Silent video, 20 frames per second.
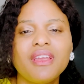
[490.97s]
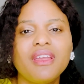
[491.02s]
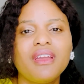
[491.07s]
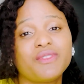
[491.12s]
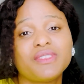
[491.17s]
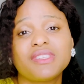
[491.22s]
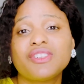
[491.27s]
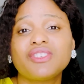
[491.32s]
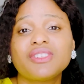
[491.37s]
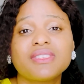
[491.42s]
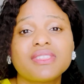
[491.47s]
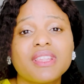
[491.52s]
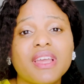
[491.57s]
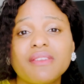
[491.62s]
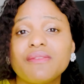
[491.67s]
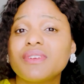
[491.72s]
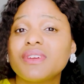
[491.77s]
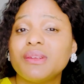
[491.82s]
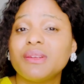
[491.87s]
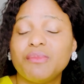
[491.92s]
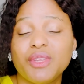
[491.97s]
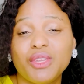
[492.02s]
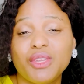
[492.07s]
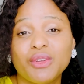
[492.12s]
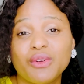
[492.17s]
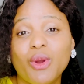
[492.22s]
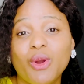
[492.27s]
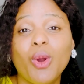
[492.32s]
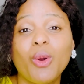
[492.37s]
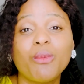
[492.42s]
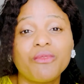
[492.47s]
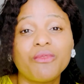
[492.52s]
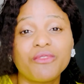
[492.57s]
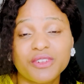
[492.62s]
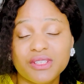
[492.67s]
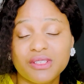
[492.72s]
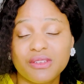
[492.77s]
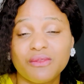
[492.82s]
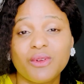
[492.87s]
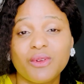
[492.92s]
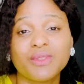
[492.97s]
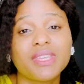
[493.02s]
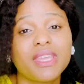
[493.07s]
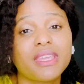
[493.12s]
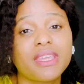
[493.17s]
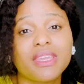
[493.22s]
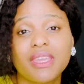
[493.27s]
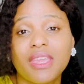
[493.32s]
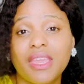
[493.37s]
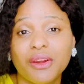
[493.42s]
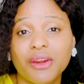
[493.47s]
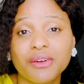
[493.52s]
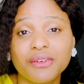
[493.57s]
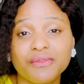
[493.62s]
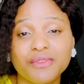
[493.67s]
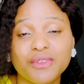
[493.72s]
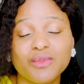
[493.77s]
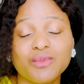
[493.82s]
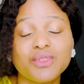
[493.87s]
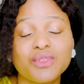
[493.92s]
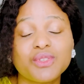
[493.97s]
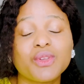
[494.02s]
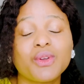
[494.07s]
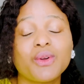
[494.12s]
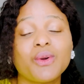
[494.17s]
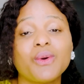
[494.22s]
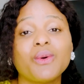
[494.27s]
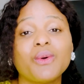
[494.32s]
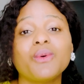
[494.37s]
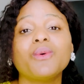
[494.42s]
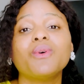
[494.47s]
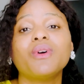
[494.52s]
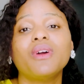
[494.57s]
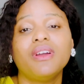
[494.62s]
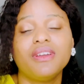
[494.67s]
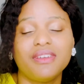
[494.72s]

Physician's not even going to be in your home, first of all, taking care of you. So